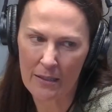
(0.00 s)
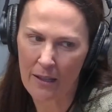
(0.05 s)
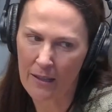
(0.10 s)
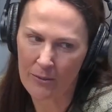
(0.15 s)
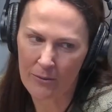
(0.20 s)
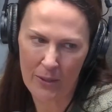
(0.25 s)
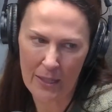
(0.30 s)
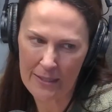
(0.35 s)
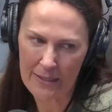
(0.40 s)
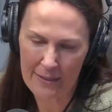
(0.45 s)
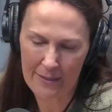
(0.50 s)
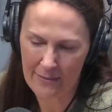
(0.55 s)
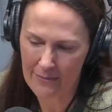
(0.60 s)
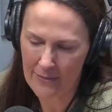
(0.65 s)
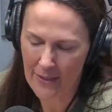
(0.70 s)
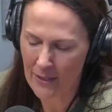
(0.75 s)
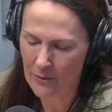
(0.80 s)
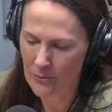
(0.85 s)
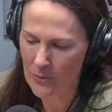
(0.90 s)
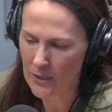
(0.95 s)
Otherwise,
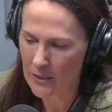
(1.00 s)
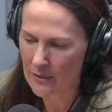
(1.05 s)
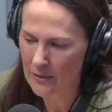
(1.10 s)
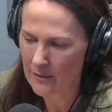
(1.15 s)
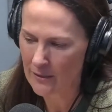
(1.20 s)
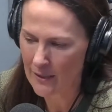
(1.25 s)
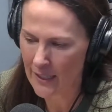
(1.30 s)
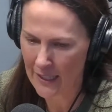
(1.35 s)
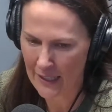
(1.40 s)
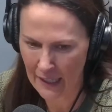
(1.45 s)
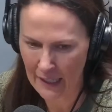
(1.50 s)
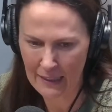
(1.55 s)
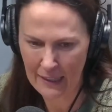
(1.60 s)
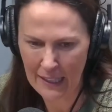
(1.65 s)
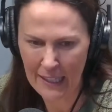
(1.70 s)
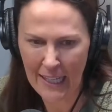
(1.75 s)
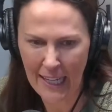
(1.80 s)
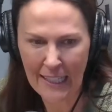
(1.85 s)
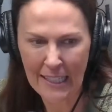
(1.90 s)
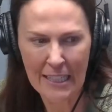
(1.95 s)
I would, and I
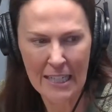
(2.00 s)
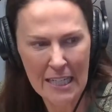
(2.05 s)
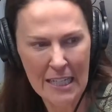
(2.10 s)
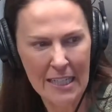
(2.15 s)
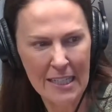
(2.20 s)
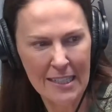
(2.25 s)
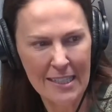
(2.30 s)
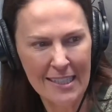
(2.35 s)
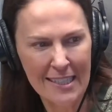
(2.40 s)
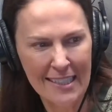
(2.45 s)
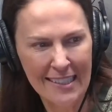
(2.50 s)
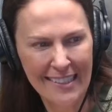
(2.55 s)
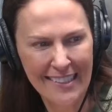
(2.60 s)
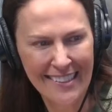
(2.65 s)
think I need